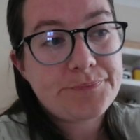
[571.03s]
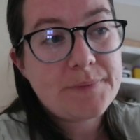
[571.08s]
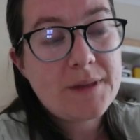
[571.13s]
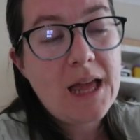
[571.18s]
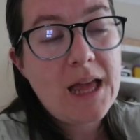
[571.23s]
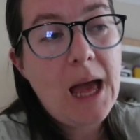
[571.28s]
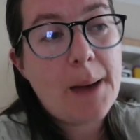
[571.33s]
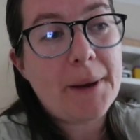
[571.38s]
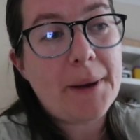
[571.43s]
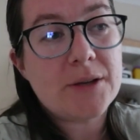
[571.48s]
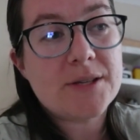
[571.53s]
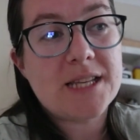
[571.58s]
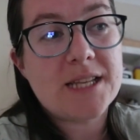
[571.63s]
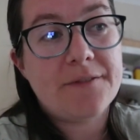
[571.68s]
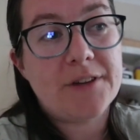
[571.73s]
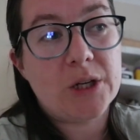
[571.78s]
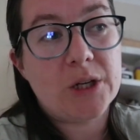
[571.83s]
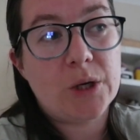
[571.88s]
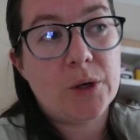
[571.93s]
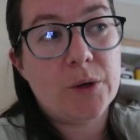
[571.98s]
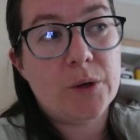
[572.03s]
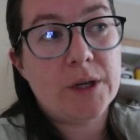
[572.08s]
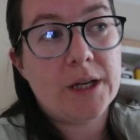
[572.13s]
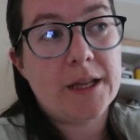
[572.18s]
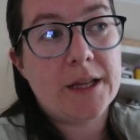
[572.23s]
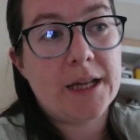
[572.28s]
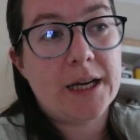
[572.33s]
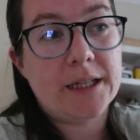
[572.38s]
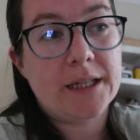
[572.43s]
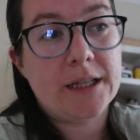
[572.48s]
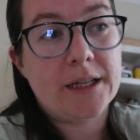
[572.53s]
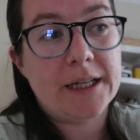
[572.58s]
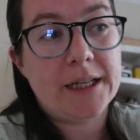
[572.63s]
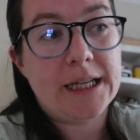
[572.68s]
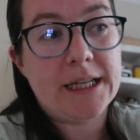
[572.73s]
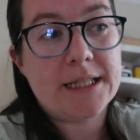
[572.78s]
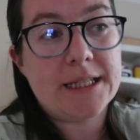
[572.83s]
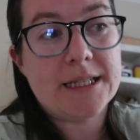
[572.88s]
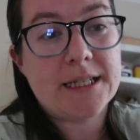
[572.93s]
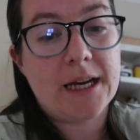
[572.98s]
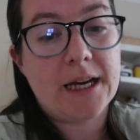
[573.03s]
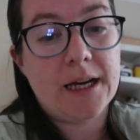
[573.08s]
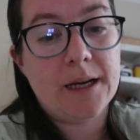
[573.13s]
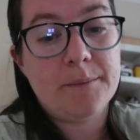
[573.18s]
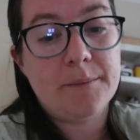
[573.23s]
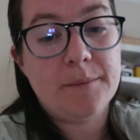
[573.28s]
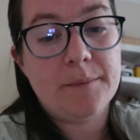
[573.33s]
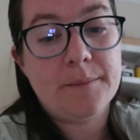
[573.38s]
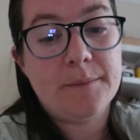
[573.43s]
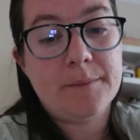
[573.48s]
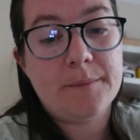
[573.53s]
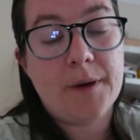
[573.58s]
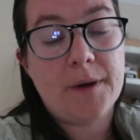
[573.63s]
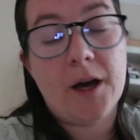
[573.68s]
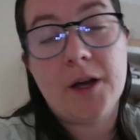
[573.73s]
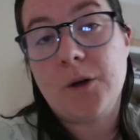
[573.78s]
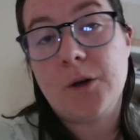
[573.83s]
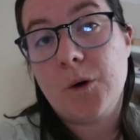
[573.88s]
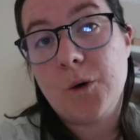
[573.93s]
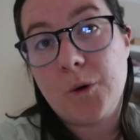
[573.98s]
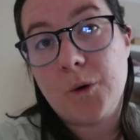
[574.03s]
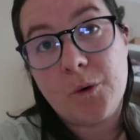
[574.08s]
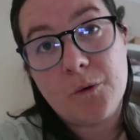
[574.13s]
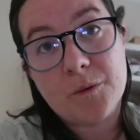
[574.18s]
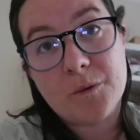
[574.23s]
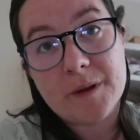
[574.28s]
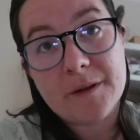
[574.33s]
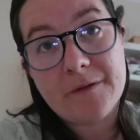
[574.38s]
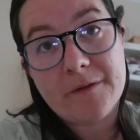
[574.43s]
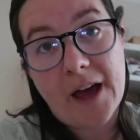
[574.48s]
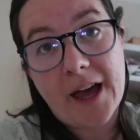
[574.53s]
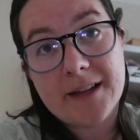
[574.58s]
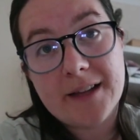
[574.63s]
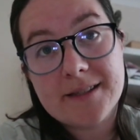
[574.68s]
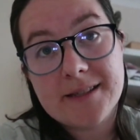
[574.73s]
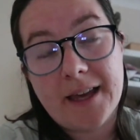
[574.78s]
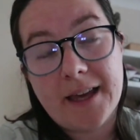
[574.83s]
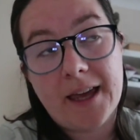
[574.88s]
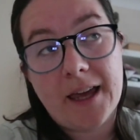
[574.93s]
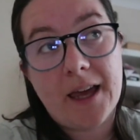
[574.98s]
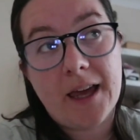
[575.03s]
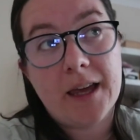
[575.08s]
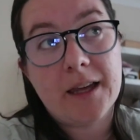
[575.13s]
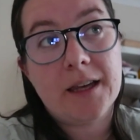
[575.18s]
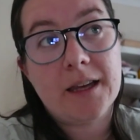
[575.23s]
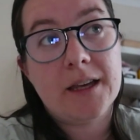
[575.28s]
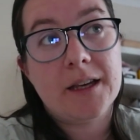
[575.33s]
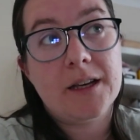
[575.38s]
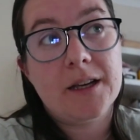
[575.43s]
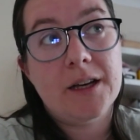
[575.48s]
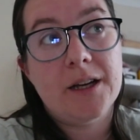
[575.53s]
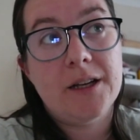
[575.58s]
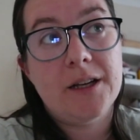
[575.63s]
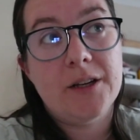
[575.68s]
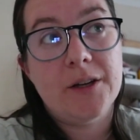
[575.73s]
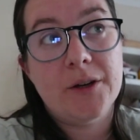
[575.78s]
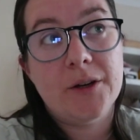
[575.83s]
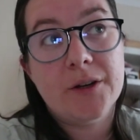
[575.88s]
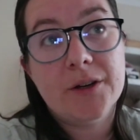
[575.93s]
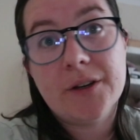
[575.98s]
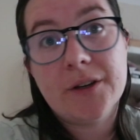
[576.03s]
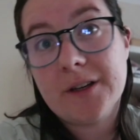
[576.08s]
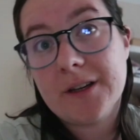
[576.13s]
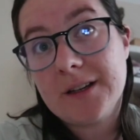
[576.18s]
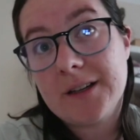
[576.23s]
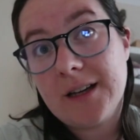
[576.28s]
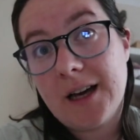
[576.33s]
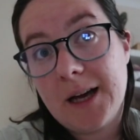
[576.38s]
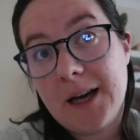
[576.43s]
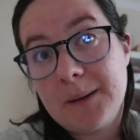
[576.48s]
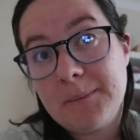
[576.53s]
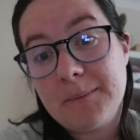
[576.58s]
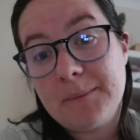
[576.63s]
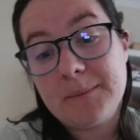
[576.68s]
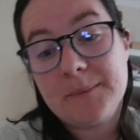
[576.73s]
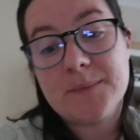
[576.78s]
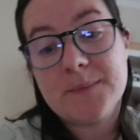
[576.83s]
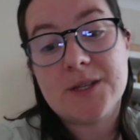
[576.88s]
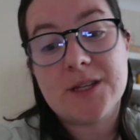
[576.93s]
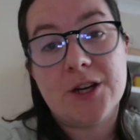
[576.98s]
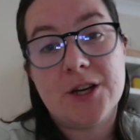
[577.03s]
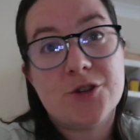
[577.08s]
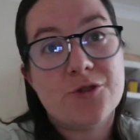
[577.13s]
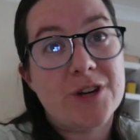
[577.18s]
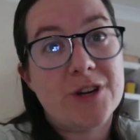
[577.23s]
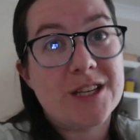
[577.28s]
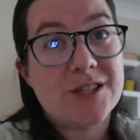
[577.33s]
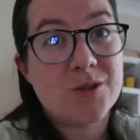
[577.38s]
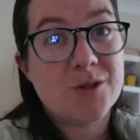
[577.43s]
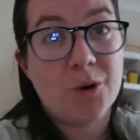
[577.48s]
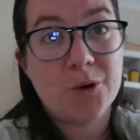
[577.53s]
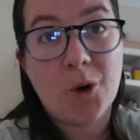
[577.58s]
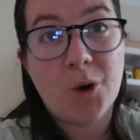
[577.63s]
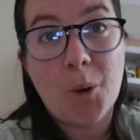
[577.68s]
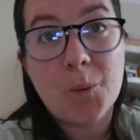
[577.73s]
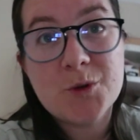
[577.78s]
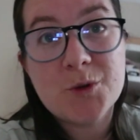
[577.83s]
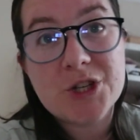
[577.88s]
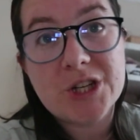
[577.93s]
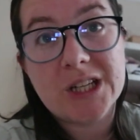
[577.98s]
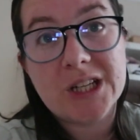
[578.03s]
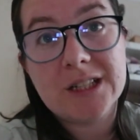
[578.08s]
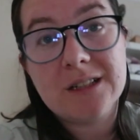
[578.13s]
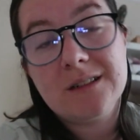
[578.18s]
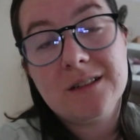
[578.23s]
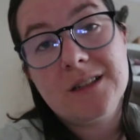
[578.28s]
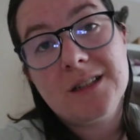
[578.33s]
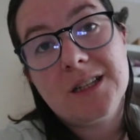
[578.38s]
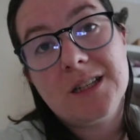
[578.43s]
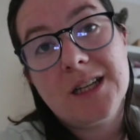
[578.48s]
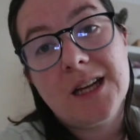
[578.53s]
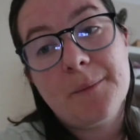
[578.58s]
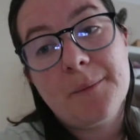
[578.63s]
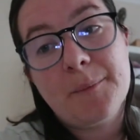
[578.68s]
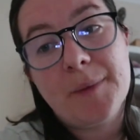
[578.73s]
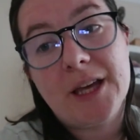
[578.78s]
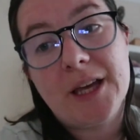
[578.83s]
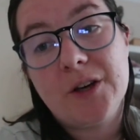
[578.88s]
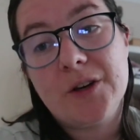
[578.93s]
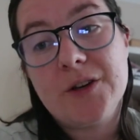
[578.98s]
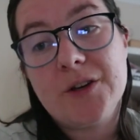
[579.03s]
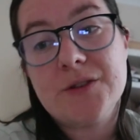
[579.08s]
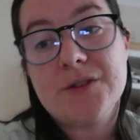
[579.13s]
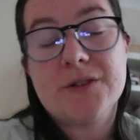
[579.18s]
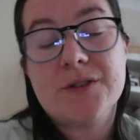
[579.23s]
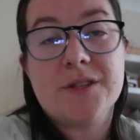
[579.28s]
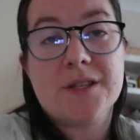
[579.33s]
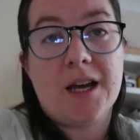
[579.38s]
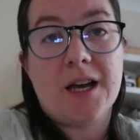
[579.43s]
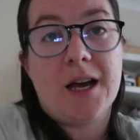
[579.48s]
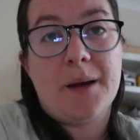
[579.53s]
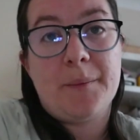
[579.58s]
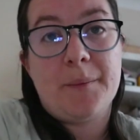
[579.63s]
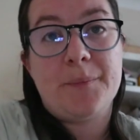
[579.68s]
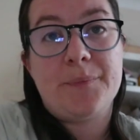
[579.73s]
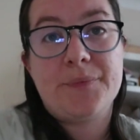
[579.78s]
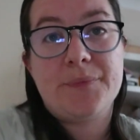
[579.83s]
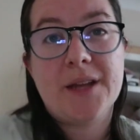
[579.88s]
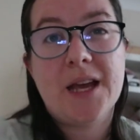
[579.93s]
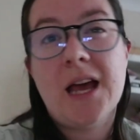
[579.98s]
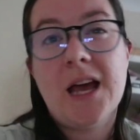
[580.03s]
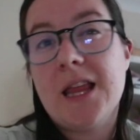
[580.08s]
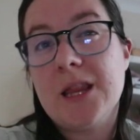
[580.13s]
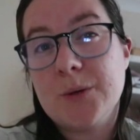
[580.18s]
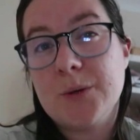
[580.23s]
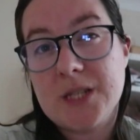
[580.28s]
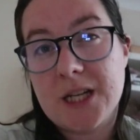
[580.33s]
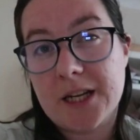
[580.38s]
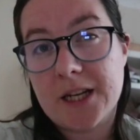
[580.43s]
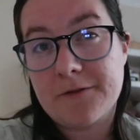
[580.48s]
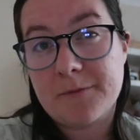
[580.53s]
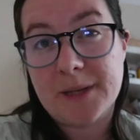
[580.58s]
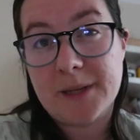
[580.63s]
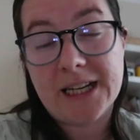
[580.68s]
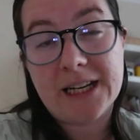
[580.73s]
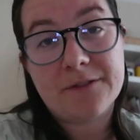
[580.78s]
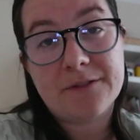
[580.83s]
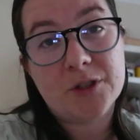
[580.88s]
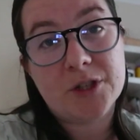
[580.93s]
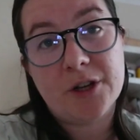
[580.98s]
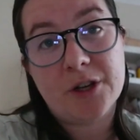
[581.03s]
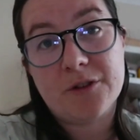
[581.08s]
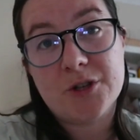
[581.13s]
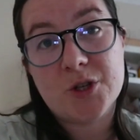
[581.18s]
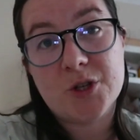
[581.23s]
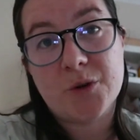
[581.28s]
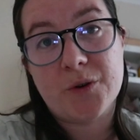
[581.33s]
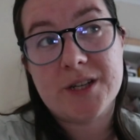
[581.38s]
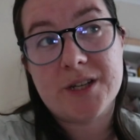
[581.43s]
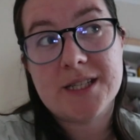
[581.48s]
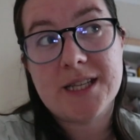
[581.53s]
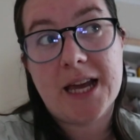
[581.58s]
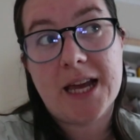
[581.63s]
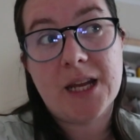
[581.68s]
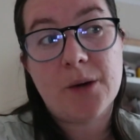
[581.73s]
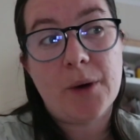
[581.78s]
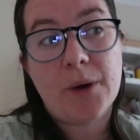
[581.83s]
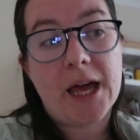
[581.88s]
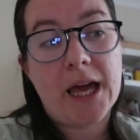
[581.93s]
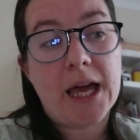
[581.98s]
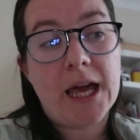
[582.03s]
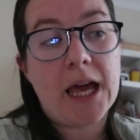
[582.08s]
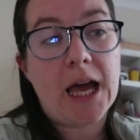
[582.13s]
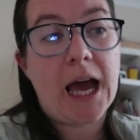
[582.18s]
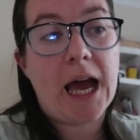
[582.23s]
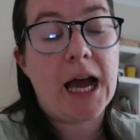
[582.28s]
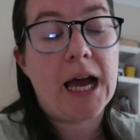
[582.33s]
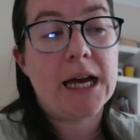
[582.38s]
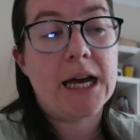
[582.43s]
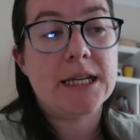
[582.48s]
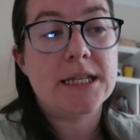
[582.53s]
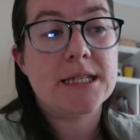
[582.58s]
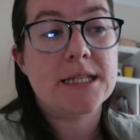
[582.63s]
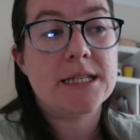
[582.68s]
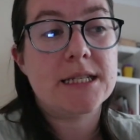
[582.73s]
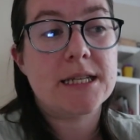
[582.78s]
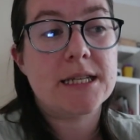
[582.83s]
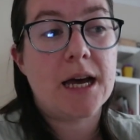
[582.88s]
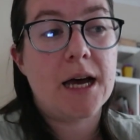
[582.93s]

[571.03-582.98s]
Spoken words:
about 7 o'clock that night, I got a call from the vet saying, look, surgery is not an option, because there wasn't enough money left on her insurance anyway. And